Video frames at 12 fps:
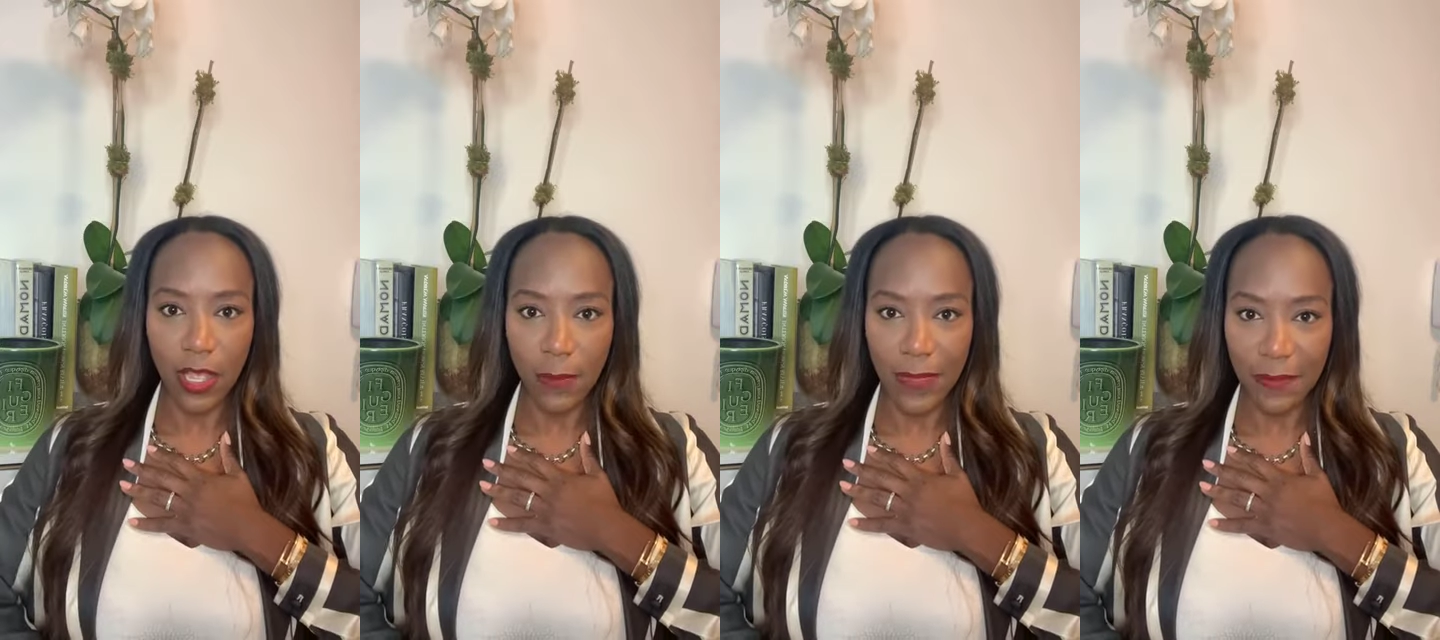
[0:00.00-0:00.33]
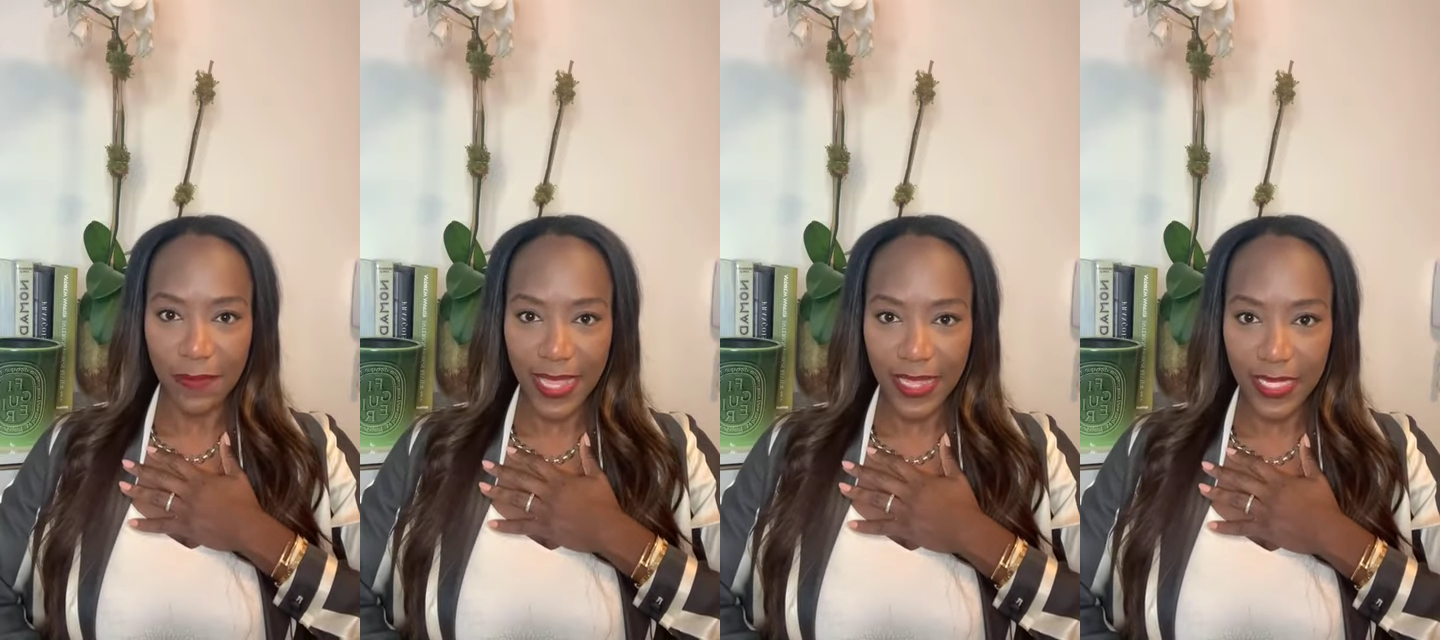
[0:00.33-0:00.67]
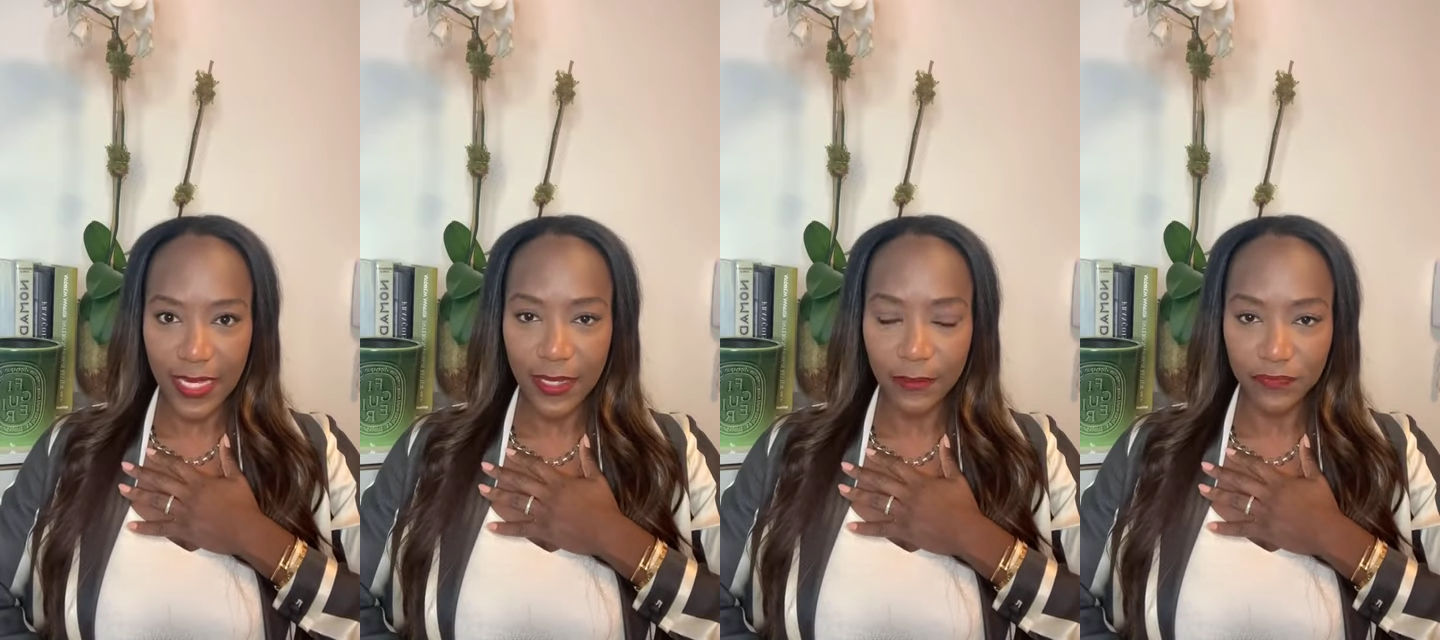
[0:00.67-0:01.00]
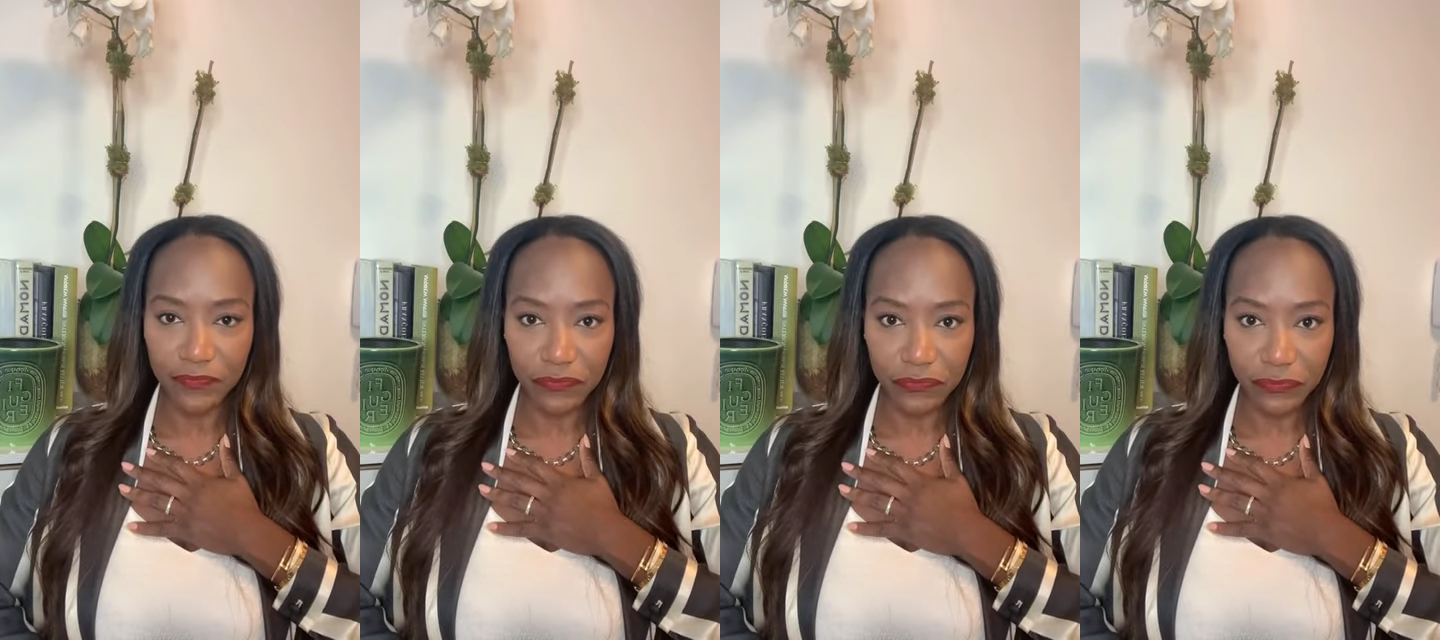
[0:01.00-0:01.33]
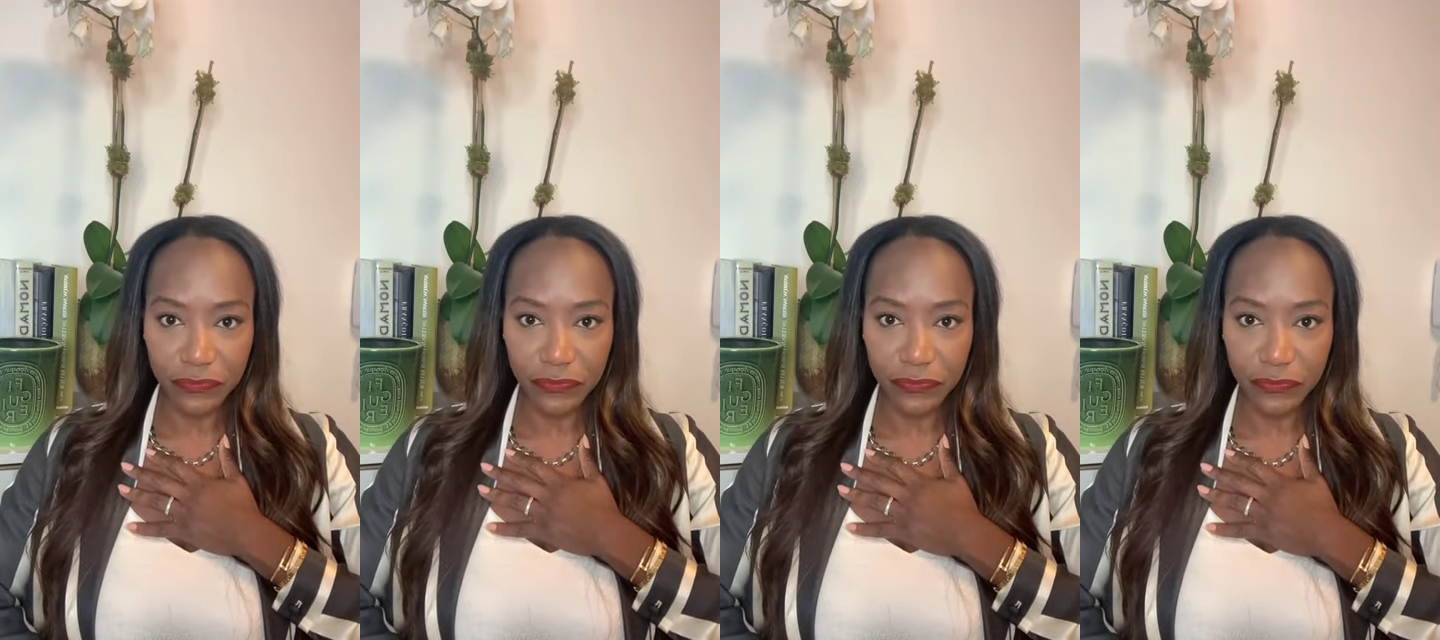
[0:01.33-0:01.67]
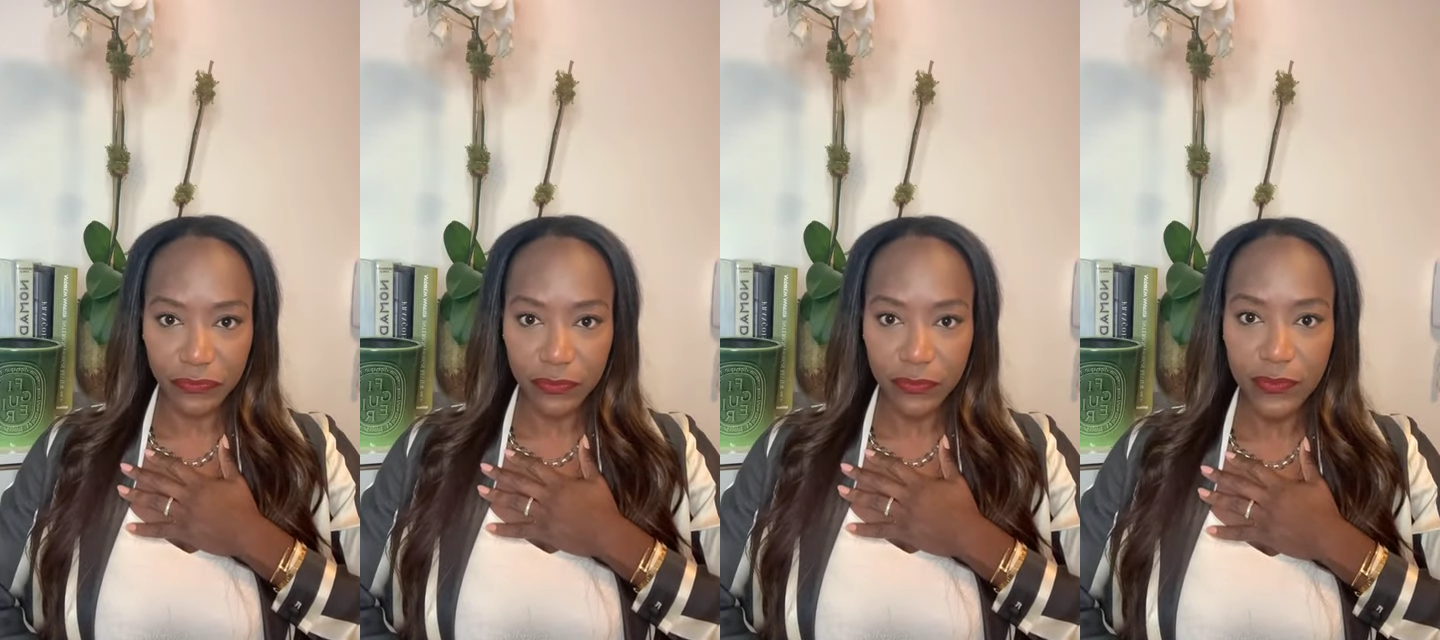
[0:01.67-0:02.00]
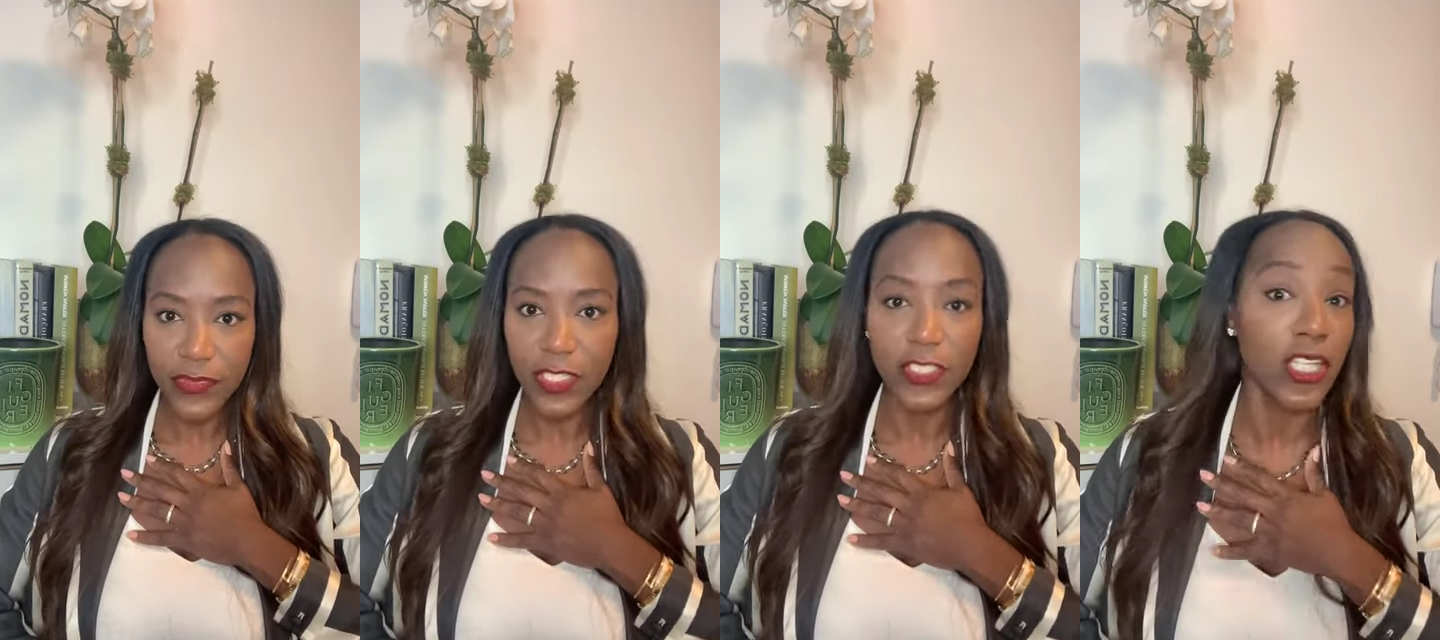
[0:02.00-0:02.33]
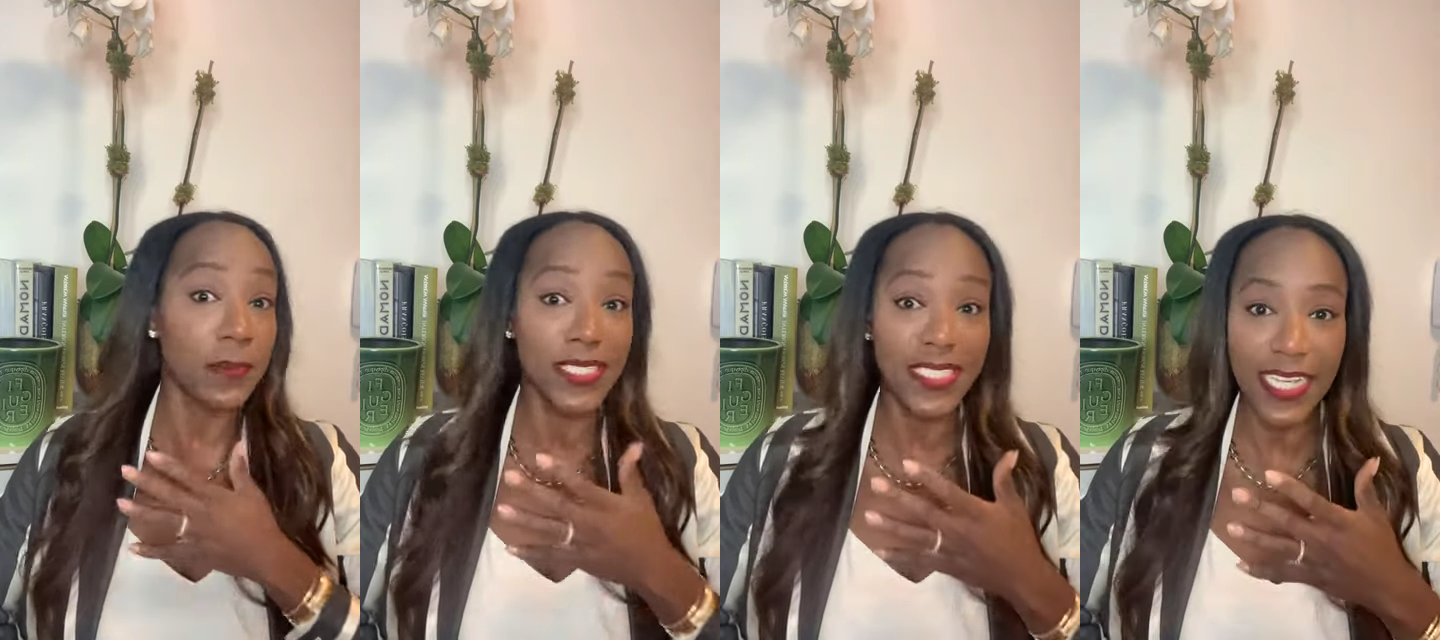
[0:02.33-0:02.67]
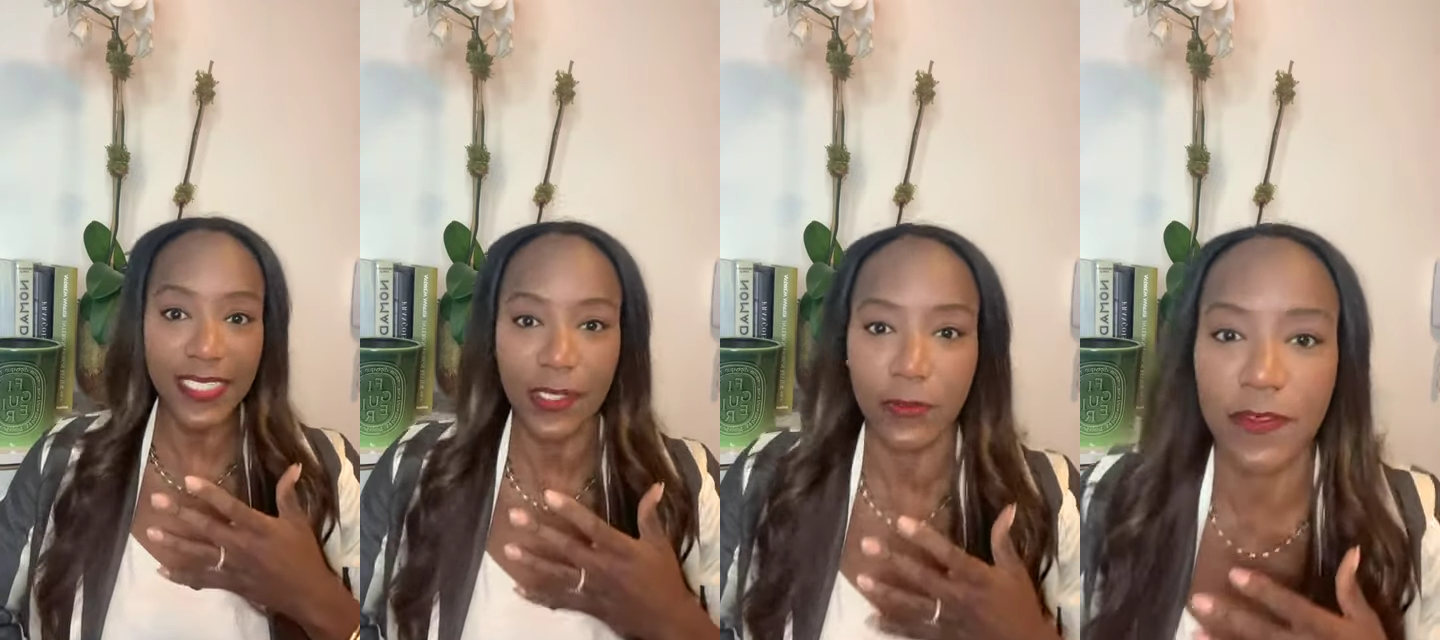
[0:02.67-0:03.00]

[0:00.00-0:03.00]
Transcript: on my belly. So I'm gonna stand up real